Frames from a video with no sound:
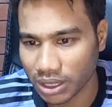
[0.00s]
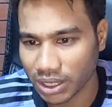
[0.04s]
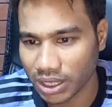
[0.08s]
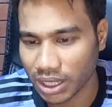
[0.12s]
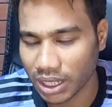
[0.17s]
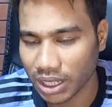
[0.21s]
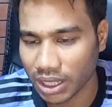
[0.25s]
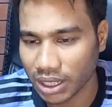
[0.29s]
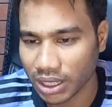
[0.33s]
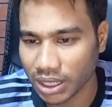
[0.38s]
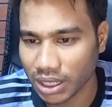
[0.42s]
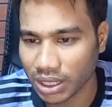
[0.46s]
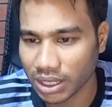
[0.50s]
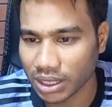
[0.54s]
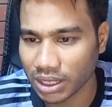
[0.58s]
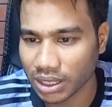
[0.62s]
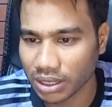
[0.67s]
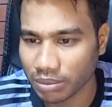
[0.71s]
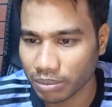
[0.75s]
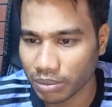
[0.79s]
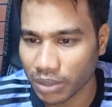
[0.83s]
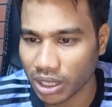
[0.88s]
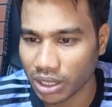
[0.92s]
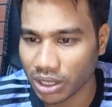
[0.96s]
selling it's
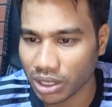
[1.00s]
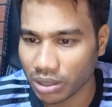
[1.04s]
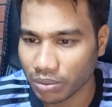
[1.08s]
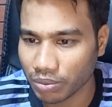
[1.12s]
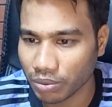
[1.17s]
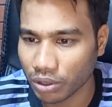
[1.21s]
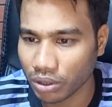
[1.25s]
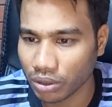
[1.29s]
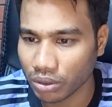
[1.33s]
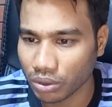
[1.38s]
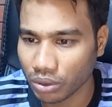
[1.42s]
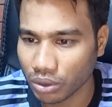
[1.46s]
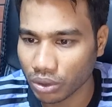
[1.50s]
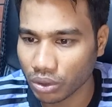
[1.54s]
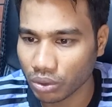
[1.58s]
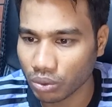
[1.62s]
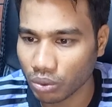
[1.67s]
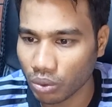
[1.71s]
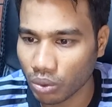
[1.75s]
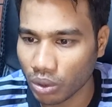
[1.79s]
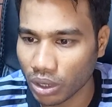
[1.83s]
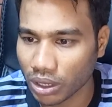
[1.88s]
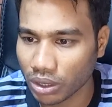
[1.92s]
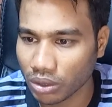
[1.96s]
must for those who
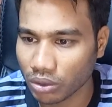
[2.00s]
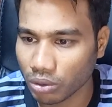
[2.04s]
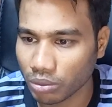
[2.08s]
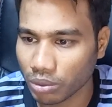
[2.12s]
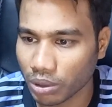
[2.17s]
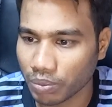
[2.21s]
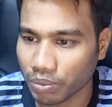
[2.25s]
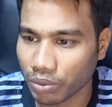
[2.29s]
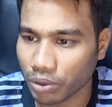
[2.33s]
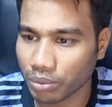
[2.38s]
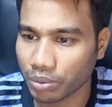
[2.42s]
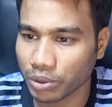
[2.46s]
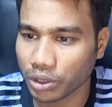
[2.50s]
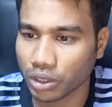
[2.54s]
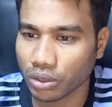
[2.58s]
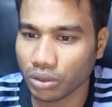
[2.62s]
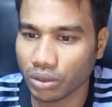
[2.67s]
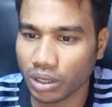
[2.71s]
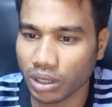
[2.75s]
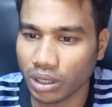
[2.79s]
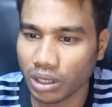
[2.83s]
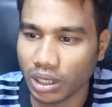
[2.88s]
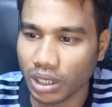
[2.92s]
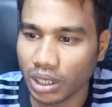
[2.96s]
want to be a
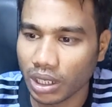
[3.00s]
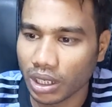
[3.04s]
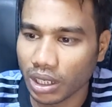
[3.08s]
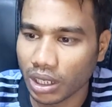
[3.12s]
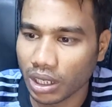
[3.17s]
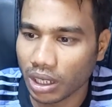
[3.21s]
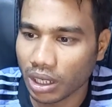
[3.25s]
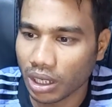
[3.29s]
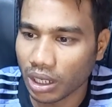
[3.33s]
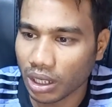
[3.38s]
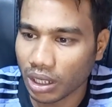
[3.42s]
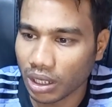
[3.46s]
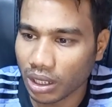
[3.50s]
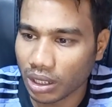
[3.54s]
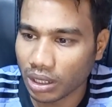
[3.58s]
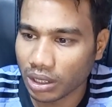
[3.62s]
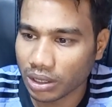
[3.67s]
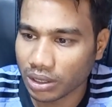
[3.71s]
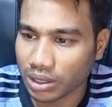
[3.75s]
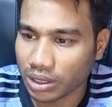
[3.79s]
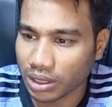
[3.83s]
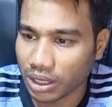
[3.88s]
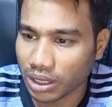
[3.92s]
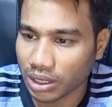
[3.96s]
professional uh,
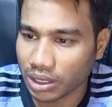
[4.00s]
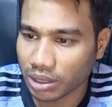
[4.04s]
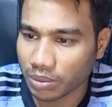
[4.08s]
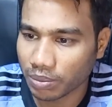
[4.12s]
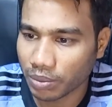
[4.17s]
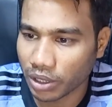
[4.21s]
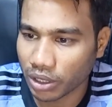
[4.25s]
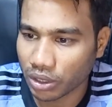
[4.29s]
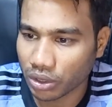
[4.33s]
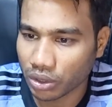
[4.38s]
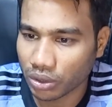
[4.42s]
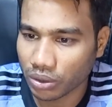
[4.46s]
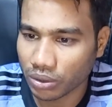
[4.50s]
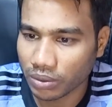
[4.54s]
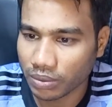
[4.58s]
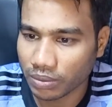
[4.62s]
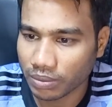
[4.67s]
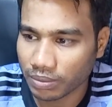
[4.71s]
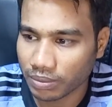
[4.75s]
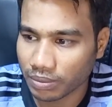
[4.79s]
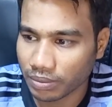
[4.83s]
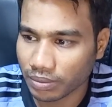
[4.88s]
salesperson